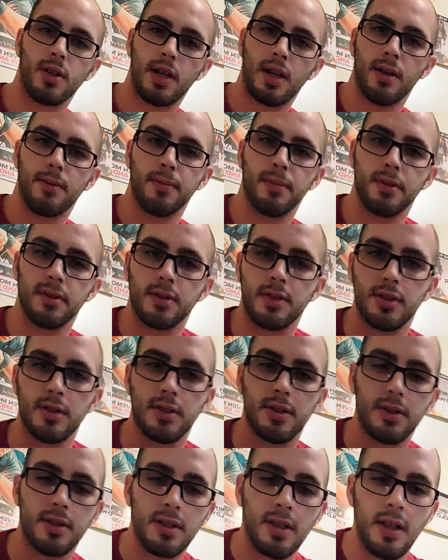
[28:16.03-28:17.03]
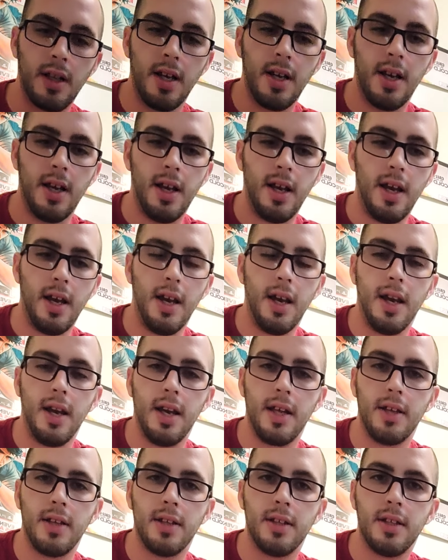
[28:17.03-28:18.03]
out of business,
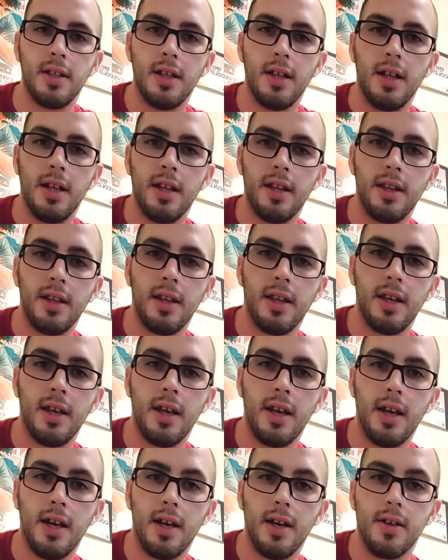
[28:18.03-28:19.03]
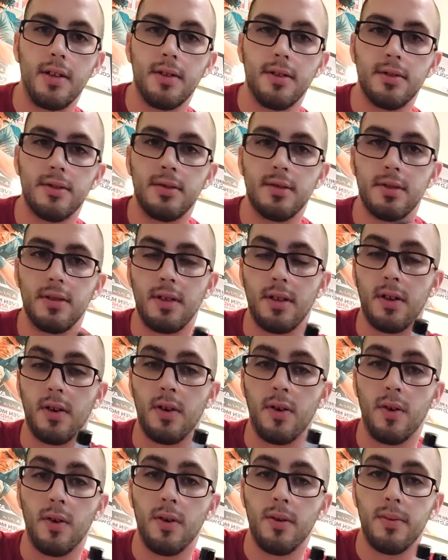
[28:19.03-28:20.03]
and they had a
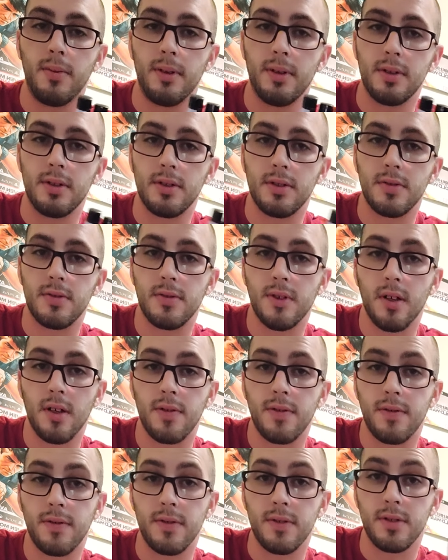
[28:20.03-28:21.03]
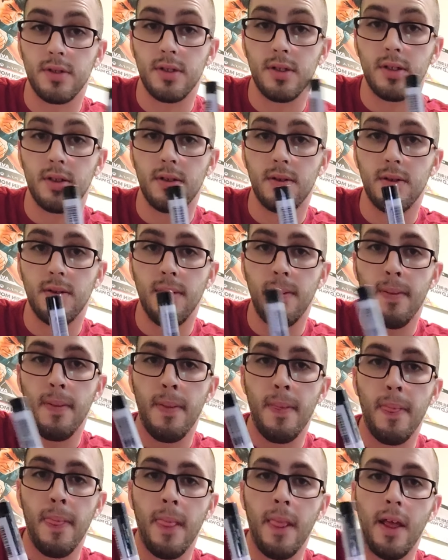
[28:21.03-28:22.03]
whole bunch of stuff for sale.
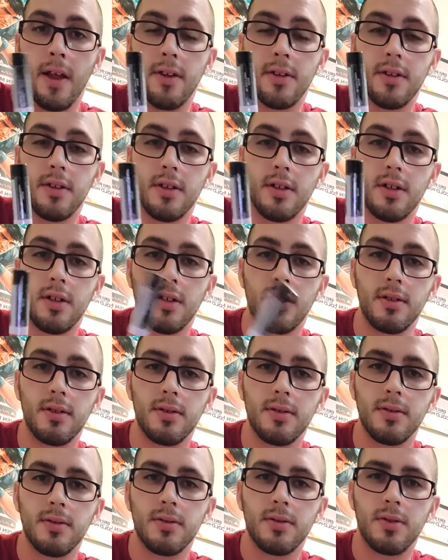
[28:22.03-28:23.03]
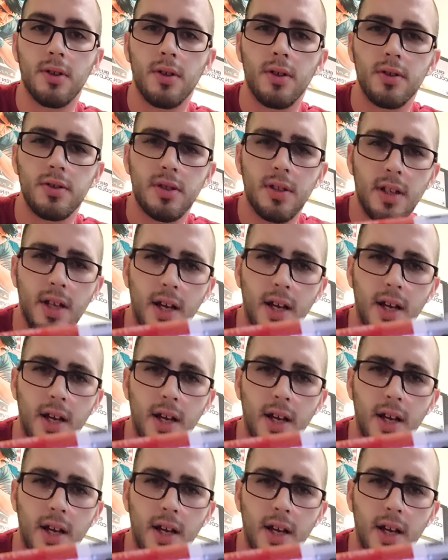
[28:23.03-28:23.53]
The Charleston